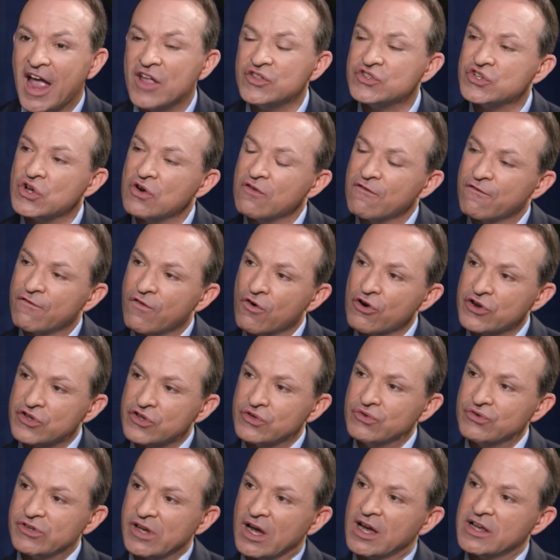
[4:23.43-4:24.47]
And so for
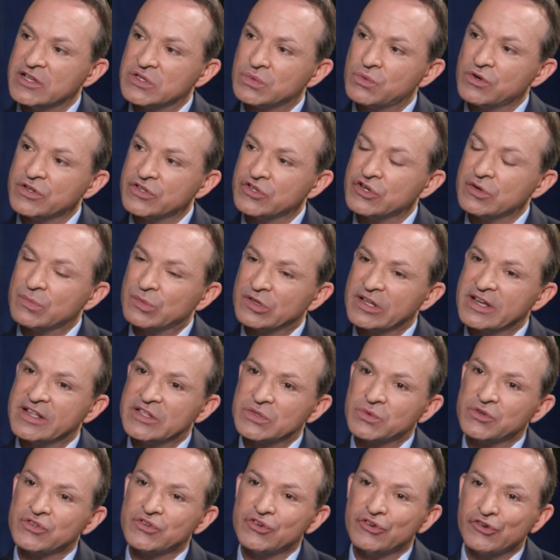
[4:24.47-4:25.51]
you guys, what's your plans?
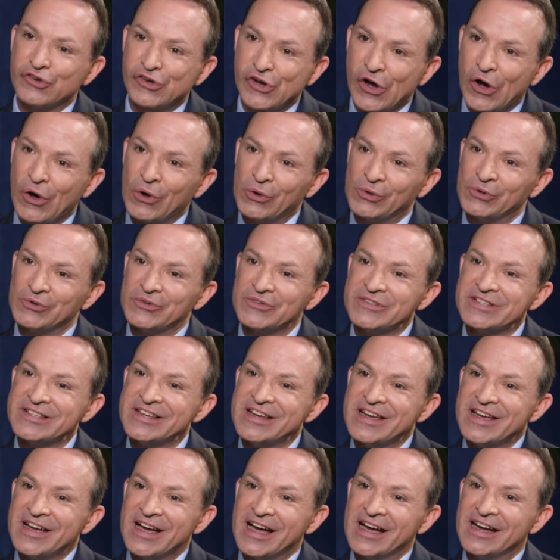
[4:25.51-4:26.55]
What's your goals
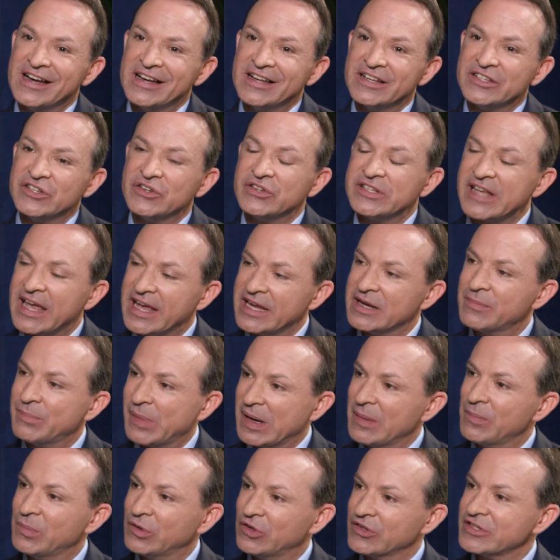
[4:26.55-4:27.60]
to take
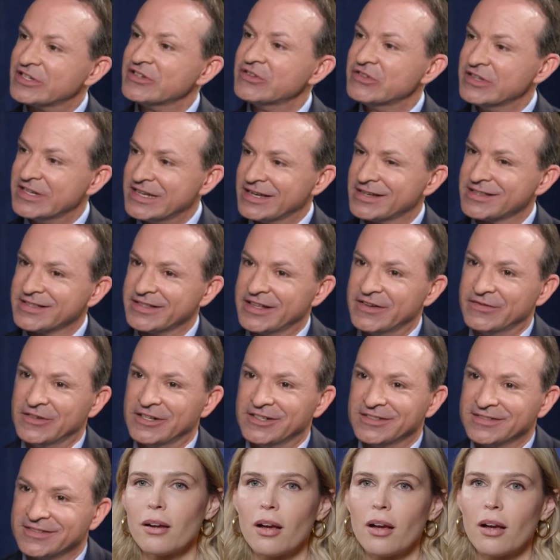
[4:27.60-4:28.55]
Bumble to the next level?